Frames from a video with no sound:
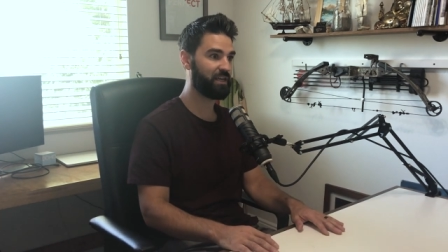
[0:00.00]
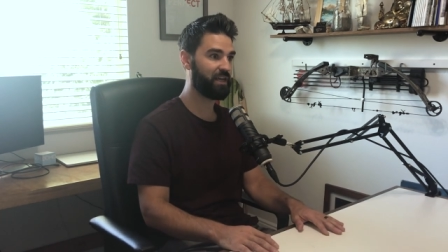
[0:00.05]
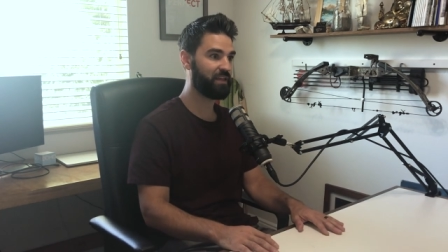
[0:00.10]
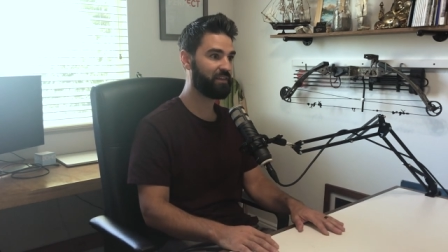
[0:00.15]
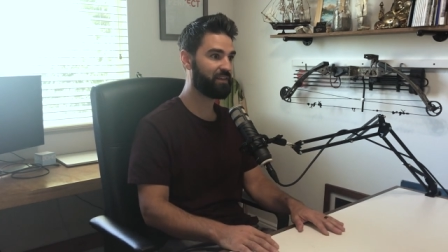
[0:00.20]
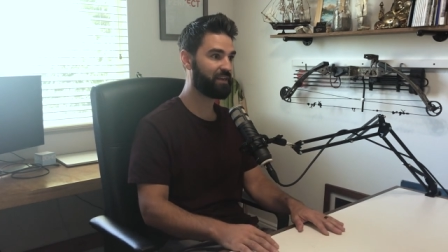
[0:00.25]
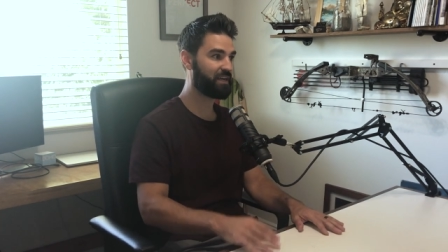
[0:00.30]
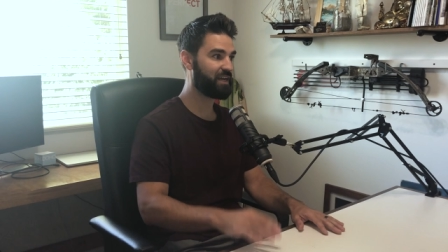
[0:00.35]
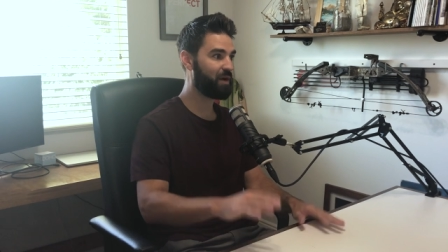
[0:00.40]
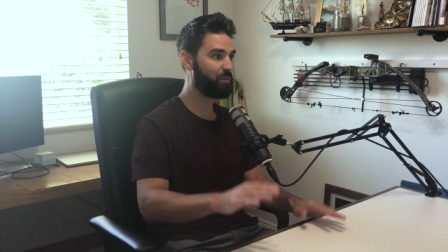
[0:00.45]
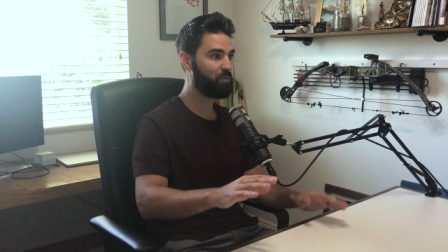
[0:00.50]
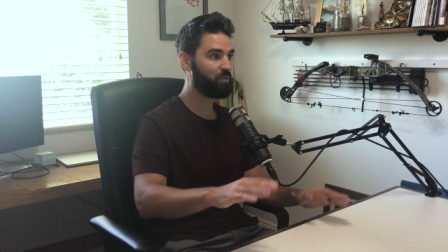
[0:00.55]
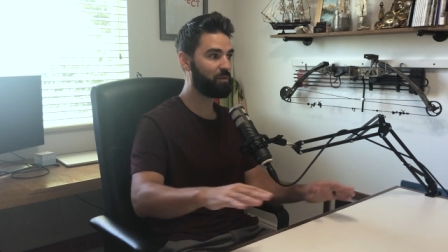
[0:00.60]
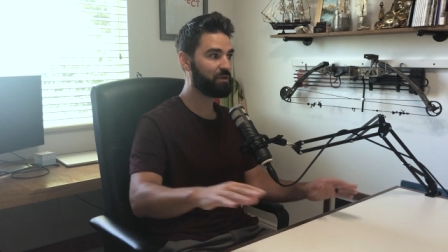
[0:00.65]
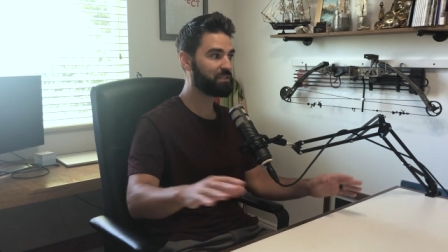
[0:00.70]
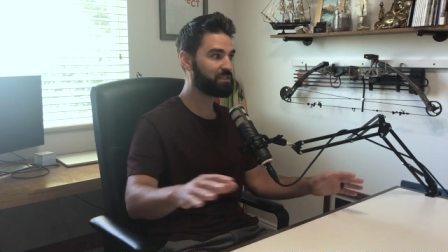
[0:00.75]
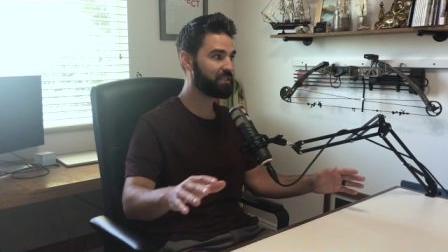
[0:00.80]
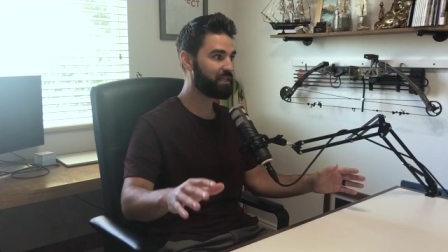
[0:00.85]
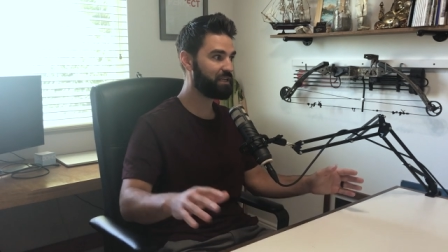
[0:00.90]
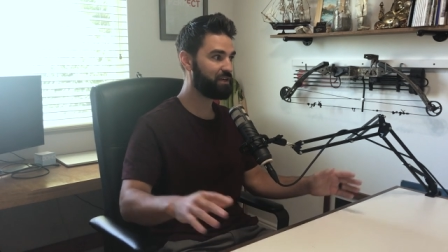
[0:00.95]
And then a couple
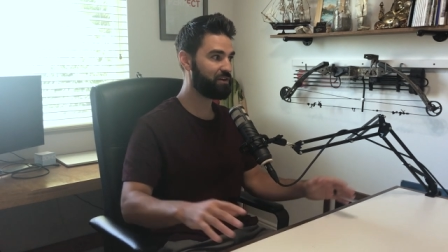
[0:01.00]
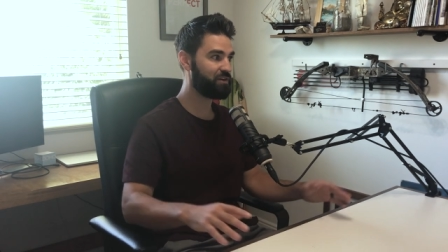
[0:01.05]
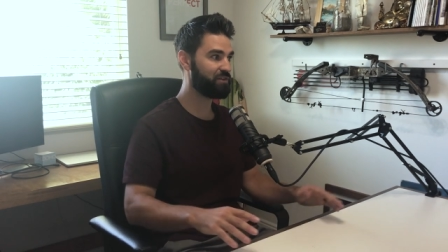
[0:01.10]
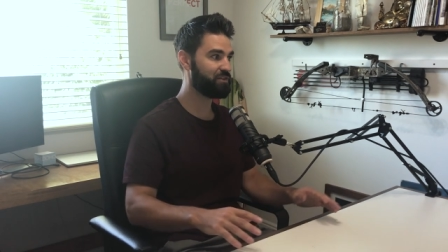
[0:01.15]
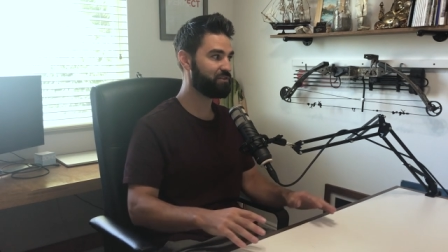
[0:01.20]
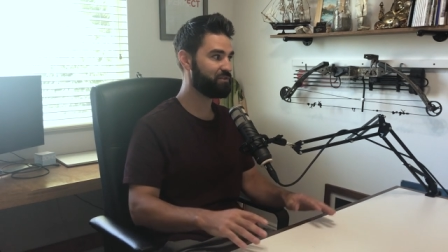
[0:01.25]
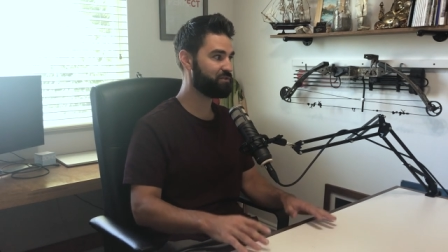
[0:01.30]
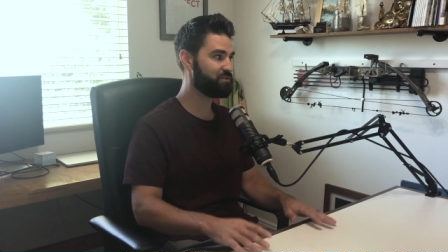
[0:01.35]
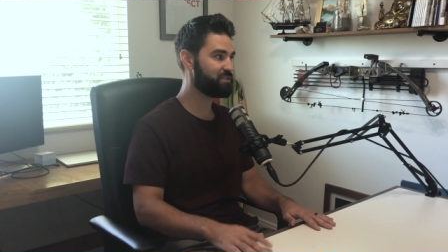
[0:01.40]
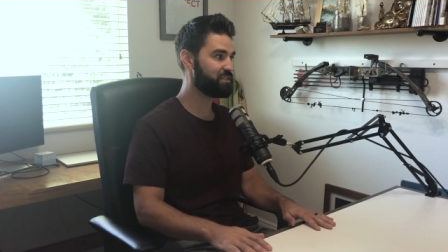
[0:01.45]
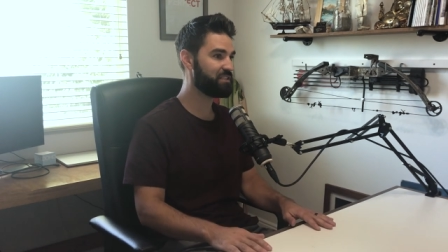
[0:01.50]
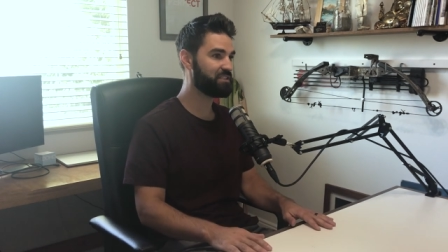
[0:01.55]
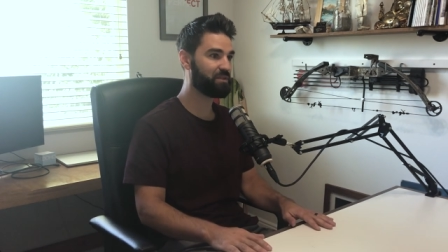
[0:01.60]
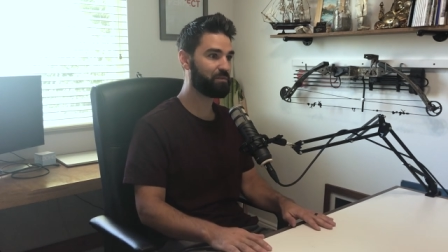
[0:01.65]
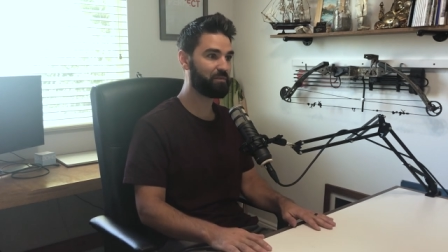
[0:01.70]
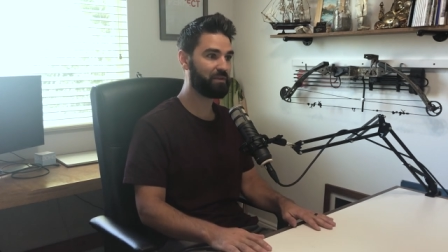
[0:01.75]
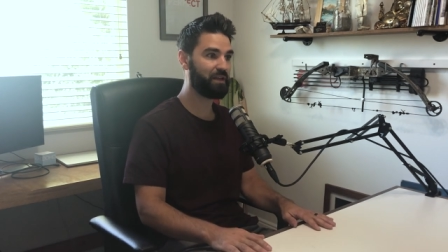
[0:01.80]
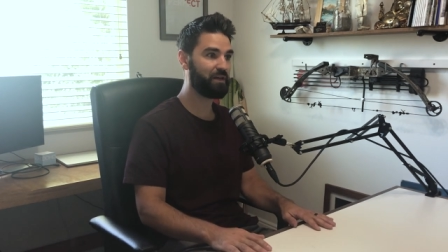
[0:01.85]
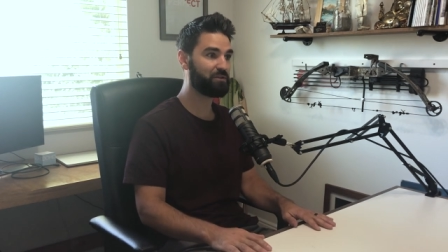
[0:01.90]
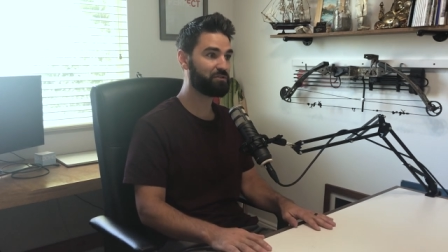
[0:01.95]
months later, you, you see
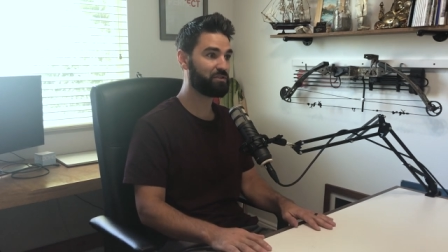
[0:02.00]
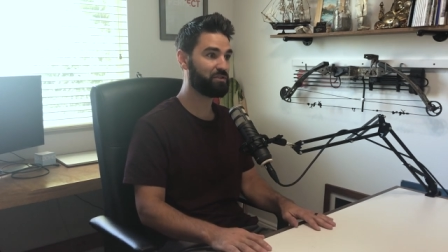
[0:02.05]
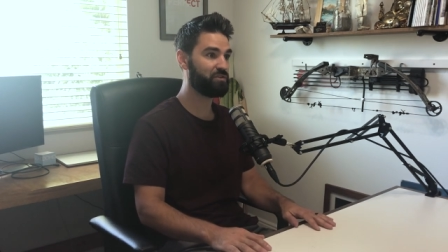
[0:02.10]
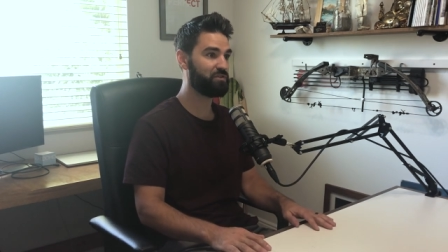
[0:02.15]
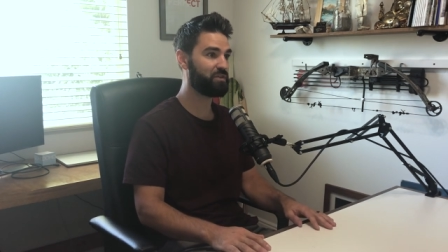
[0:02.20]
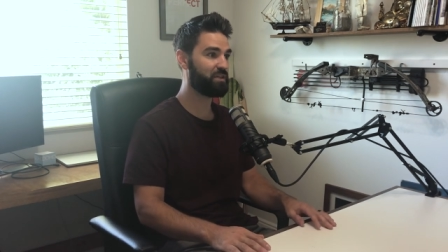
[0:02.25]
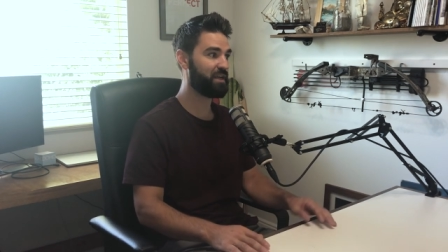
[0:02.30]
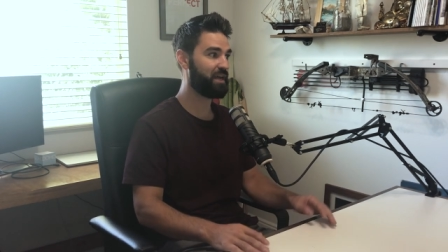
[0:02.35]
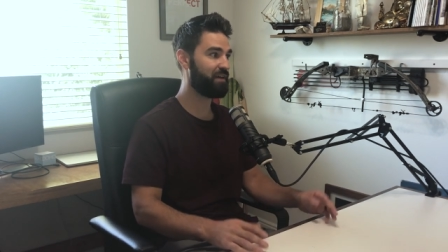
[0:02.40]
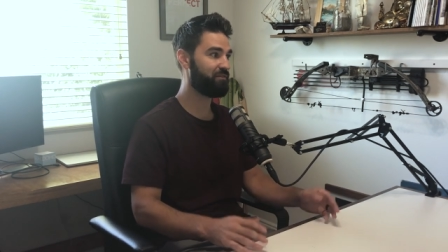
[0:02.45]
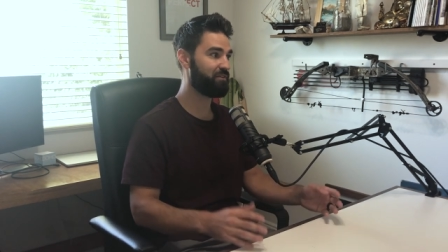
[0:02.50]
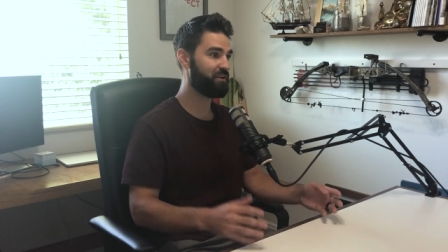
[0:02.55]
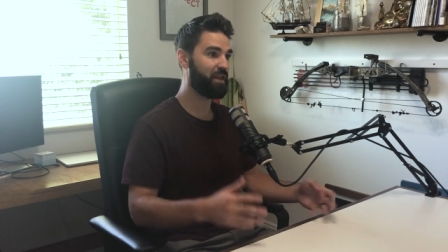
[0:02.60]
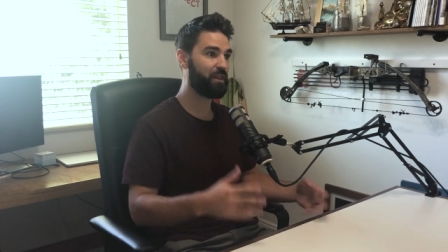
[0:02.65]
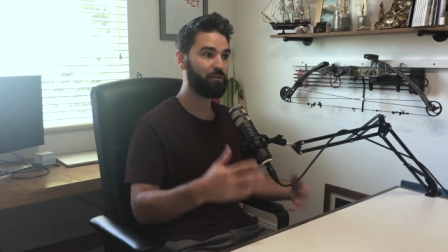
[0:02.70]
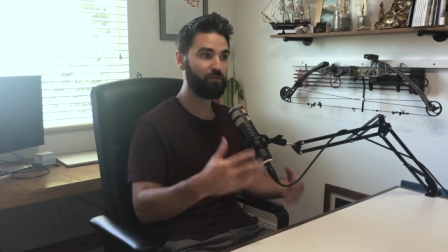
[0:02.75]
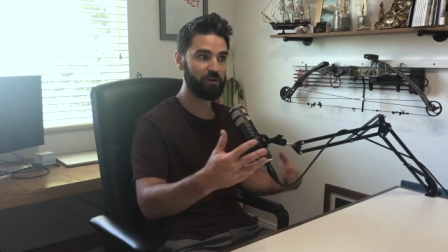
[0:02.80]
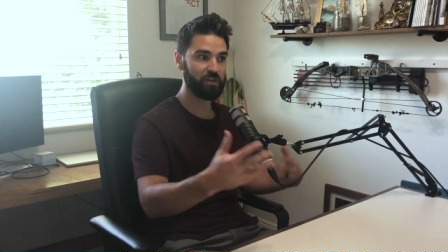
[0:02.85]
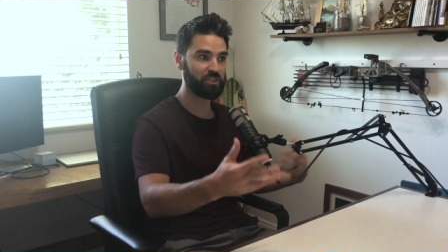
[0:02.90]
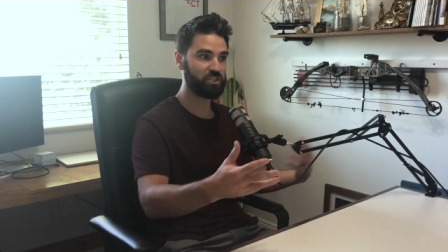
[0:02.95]
something else and you can have
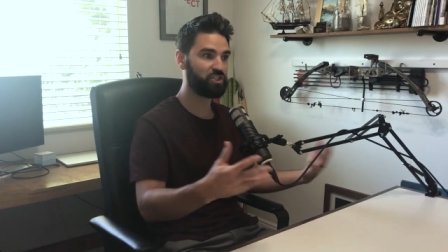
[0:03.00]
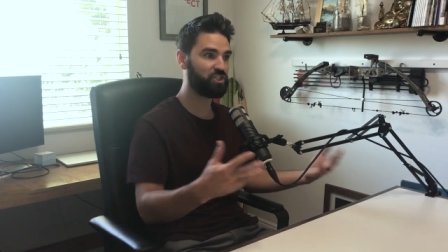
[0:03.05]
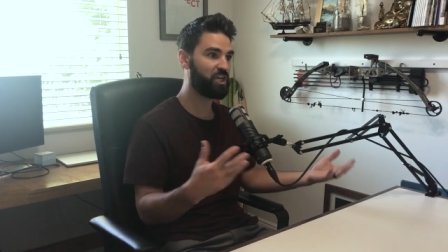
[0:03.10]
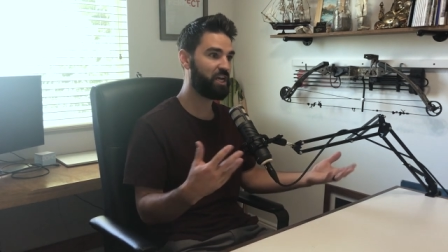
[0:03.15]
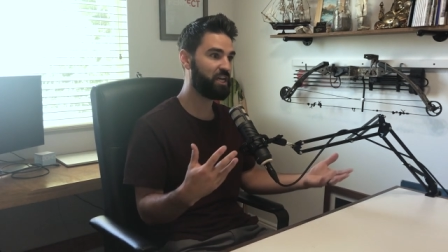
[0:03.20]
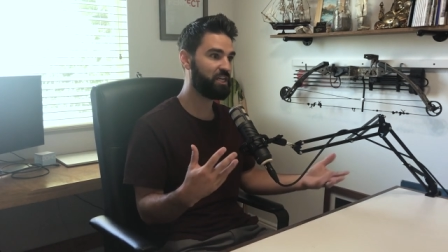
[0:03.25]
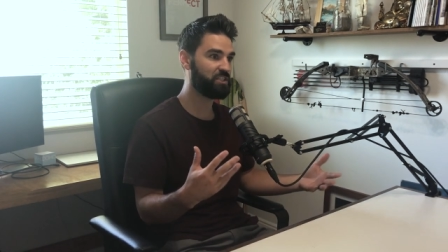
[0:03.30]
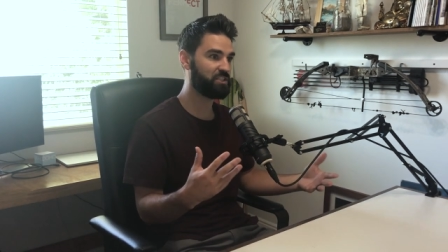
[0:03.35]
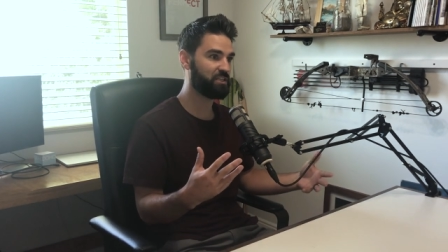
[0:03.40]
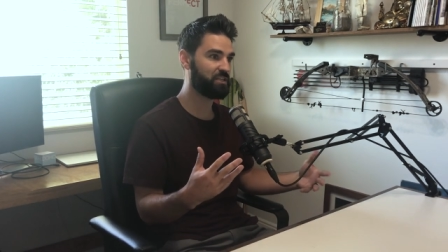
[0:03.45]
another exchange.